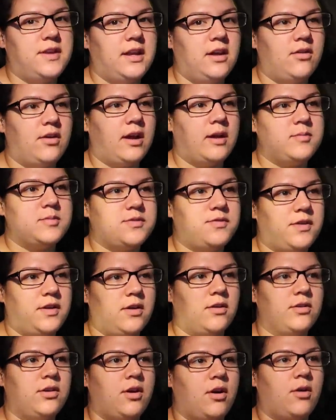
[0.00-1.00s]
video games. If you
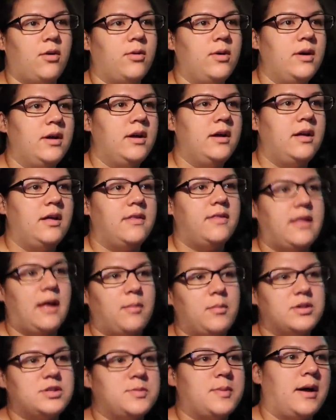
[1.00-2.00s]
don't know
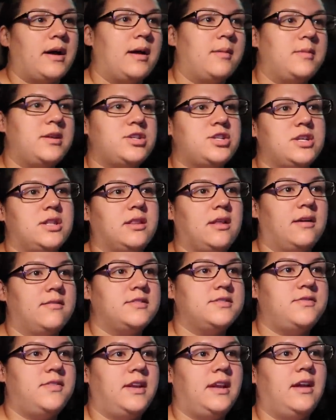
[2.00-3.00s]
that much about Emmy, she
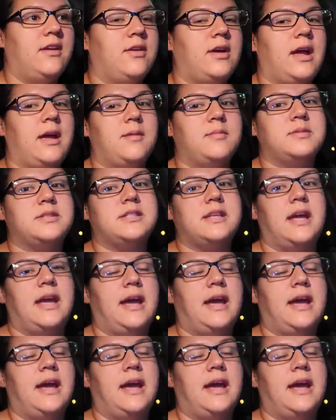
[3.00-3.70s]
loves video games.